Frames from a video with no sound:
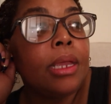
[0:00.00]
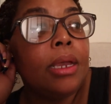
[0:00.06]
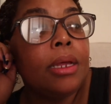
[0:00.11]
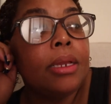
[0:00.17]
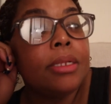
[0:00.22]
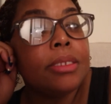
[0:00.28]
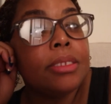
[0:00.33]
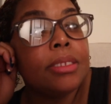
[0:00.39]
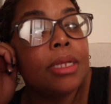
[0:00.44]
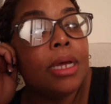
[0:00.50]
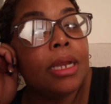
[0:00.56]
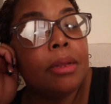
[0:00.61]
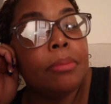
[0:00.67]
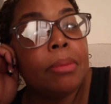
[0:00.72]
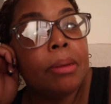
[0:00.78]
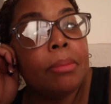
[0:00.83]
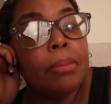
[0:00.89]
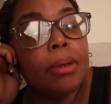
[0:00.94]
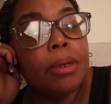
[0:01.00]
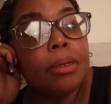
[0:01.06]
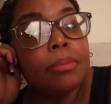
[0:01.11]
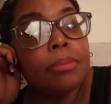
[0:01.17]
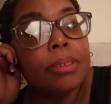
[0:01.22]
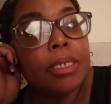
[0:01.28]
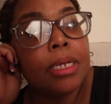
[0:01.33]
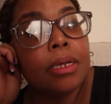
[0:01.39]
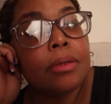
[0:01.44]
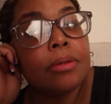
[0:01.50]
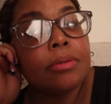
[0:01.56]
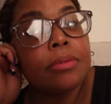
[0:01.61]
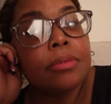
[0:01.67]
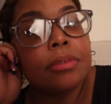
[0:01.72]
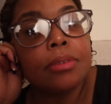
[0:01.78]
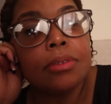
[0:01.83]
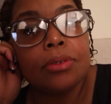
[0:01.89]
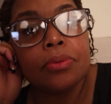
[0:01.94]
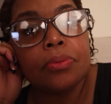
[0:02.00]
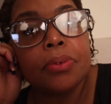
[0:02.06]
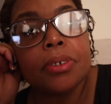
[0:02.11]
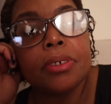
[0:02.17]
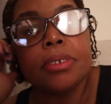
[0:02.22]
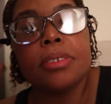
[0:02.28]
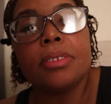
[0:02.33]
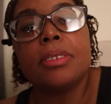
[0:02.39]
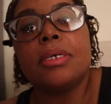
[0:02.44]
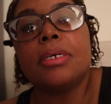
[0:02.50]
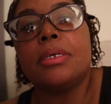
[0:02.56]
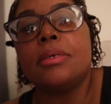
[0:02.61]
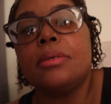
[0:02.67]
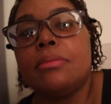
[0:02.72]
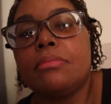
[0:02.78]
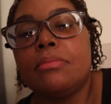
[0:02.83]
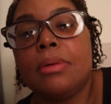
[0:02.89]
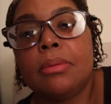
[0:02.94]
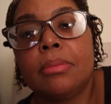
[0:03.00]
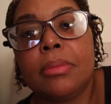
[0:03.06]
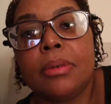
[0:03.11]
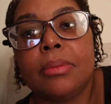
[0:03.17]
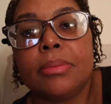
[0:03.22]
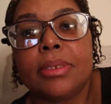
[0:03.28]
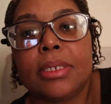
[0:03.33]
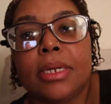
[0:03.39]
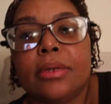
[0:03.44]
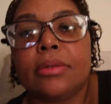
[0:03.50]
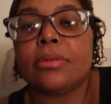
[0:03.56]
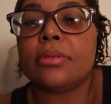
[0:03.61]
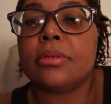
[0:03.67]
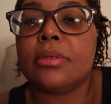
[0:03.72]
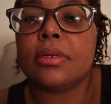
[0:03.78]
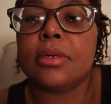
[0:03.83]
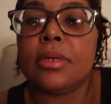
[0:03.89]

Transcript: and it's not at my mom's house. So weird to say my mom's house,